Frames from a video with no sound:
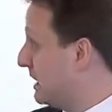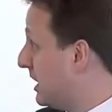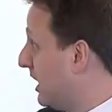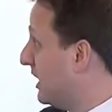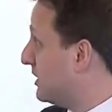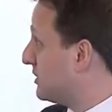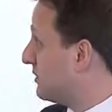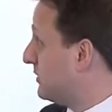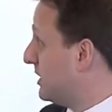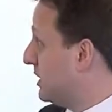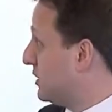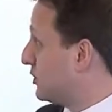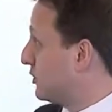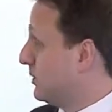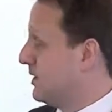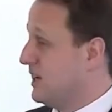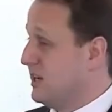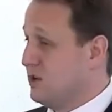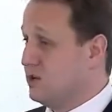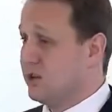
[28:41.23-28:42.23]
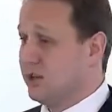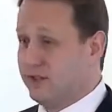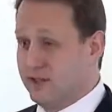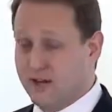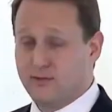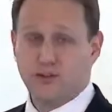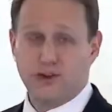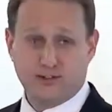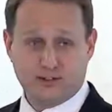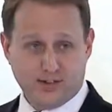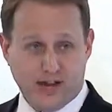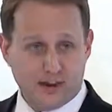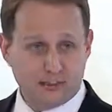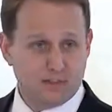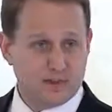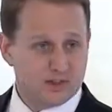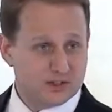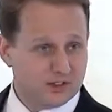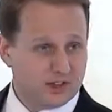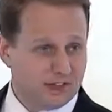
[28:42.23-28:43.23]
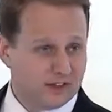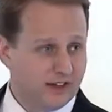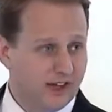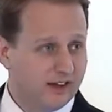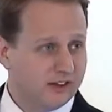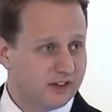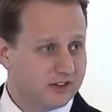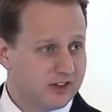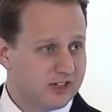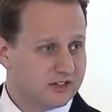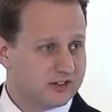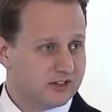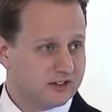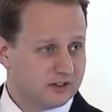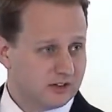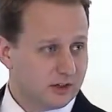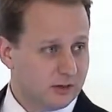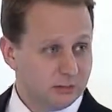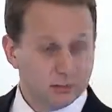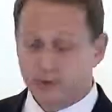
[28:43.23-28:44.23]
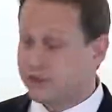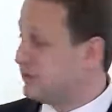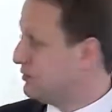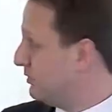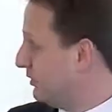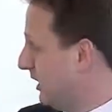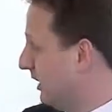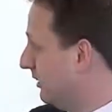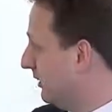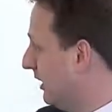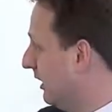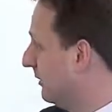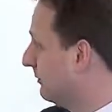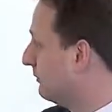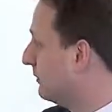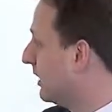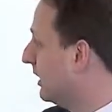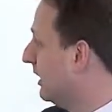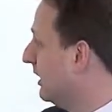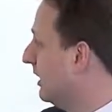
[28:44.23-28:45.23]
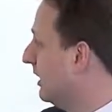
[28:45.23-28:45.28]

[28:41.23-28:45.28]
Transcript: because of these three, you could never adopt this technology. This is a complete failure.